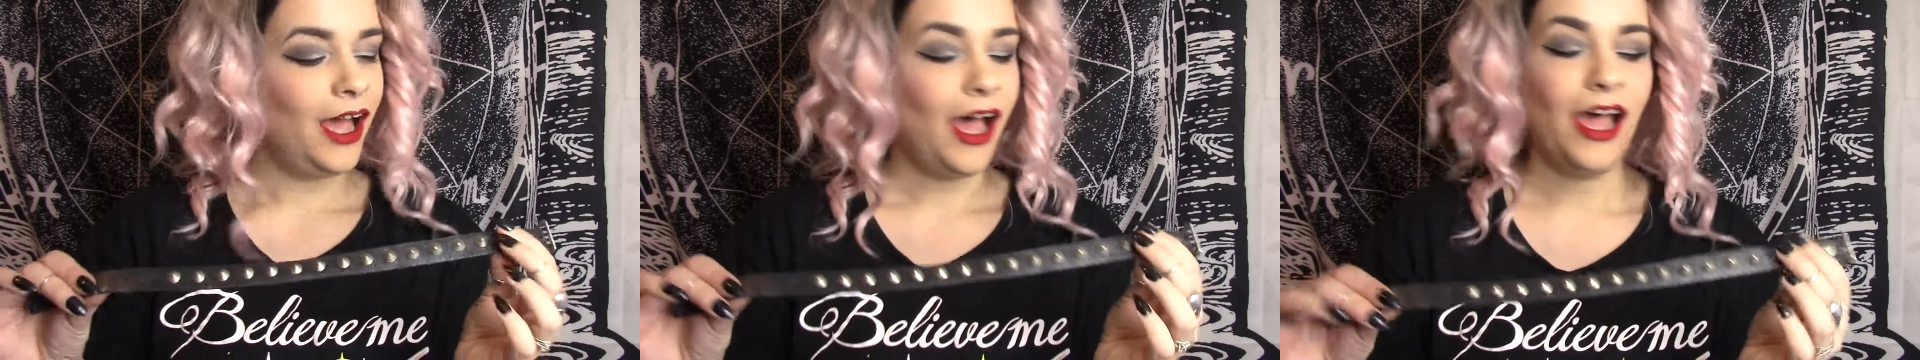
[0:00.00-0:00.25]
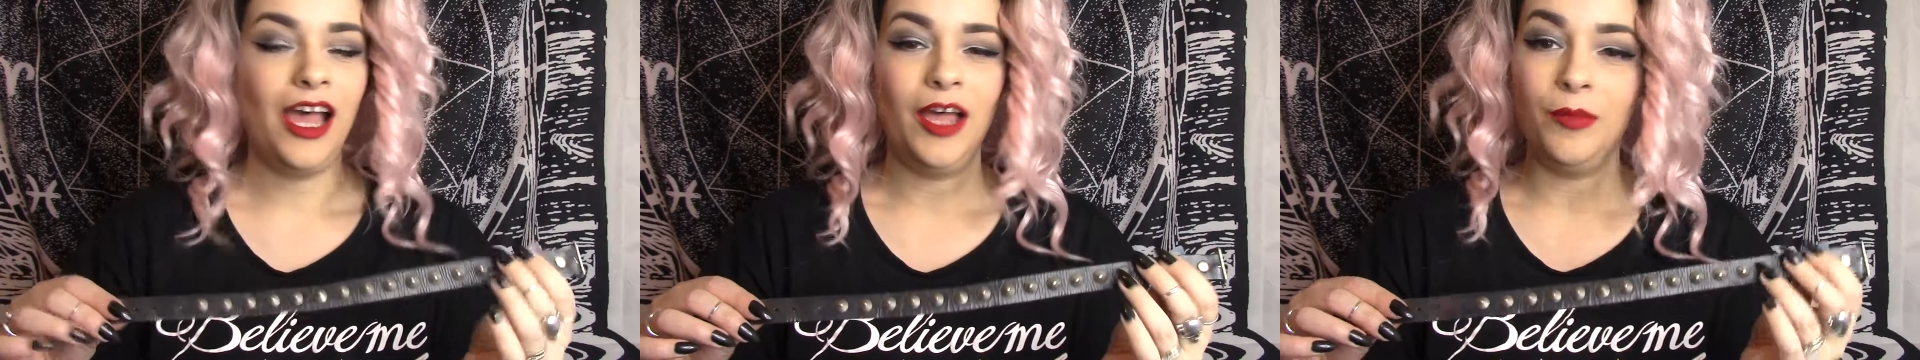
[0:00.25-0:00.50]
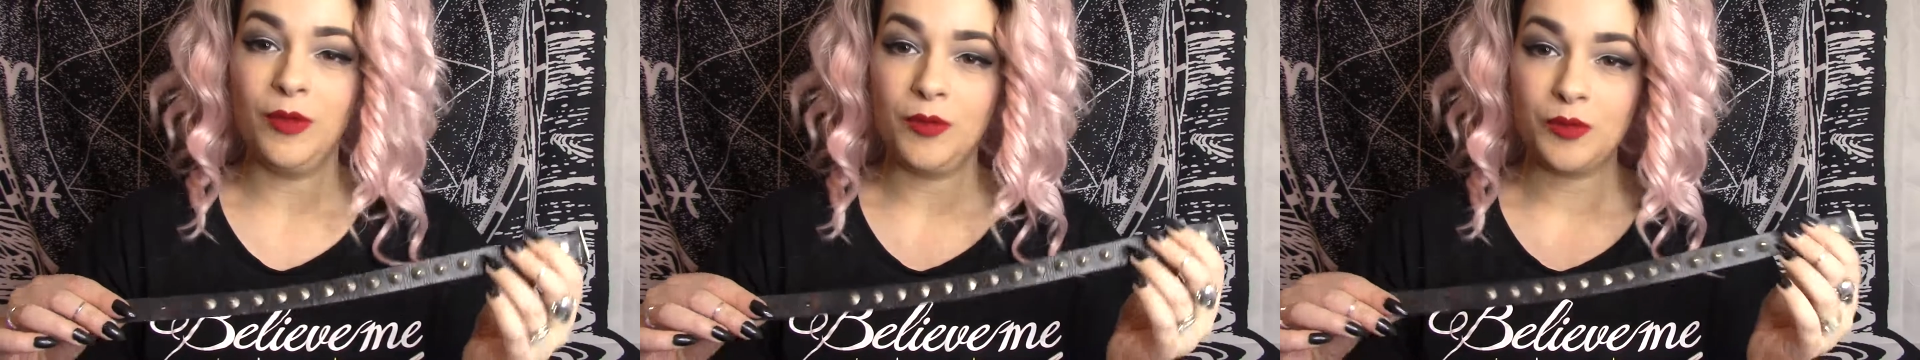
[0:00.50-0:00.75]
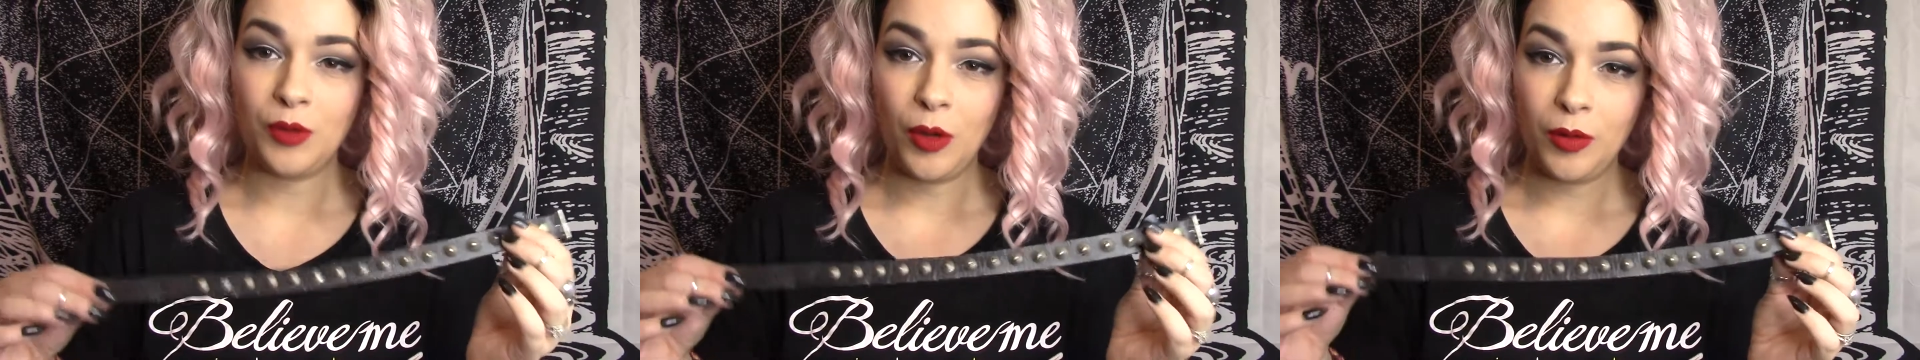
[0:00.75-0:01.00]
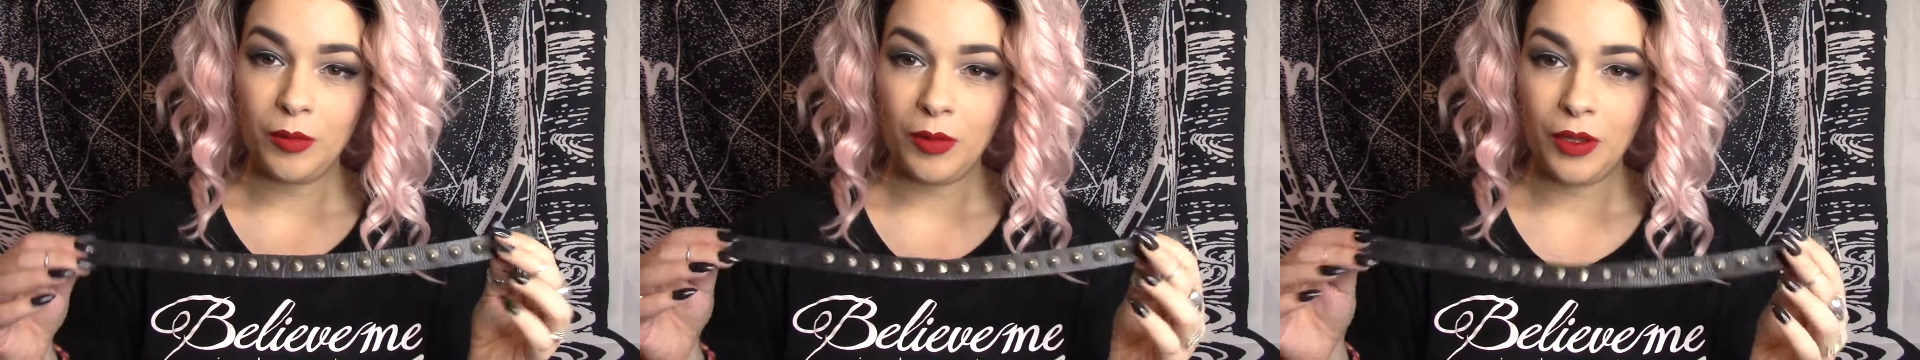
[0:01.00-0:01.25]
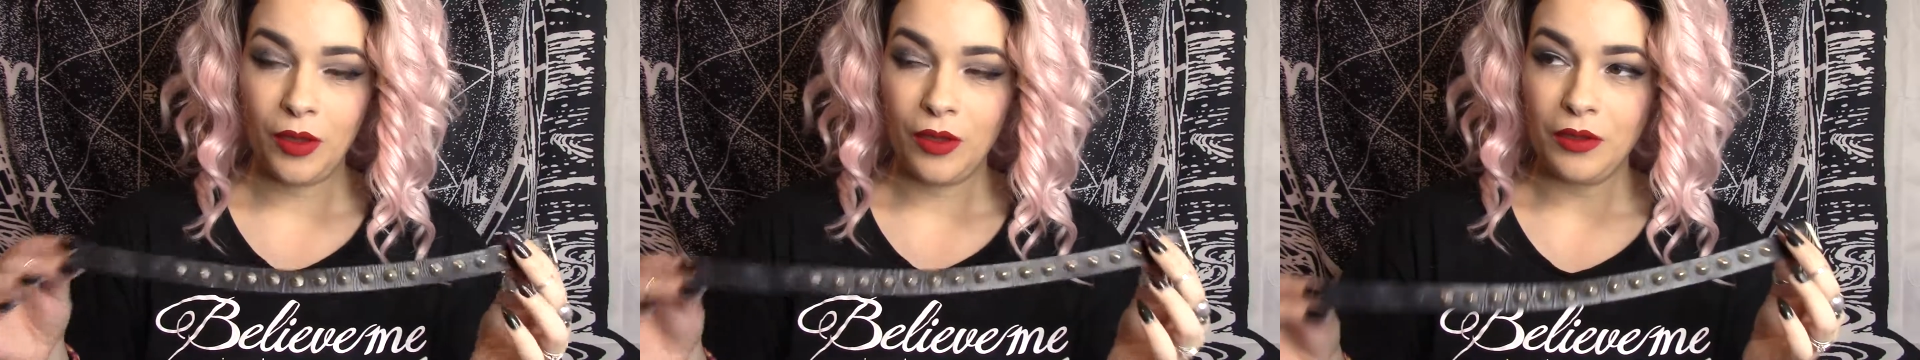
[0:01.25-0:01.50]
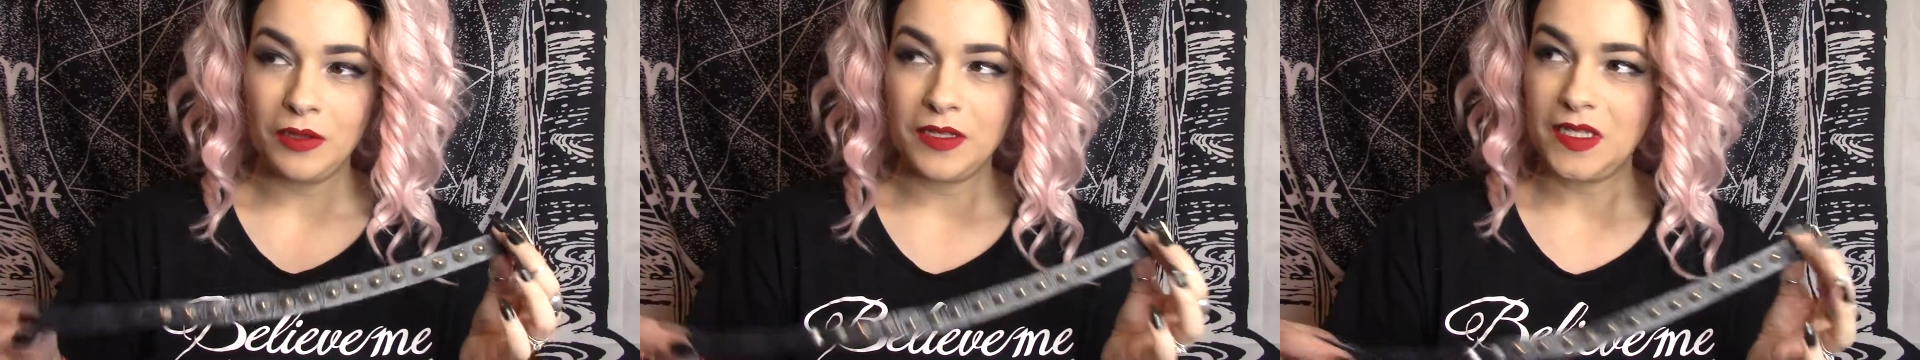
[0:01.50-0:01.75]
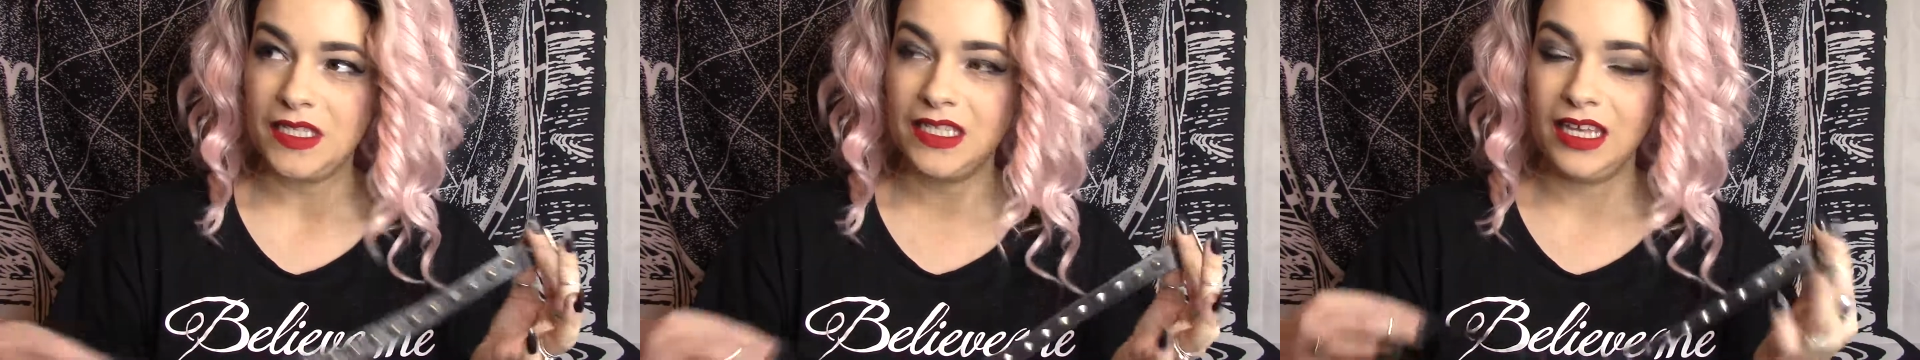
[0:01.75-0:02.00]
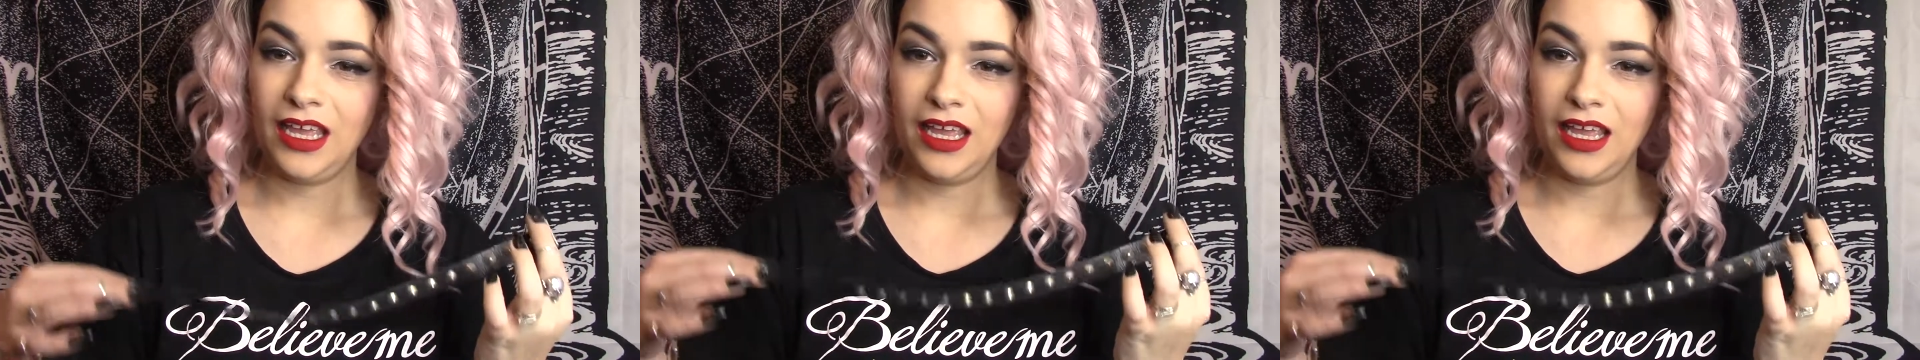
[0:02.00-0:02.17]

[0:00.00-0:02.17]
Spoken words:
It was probably because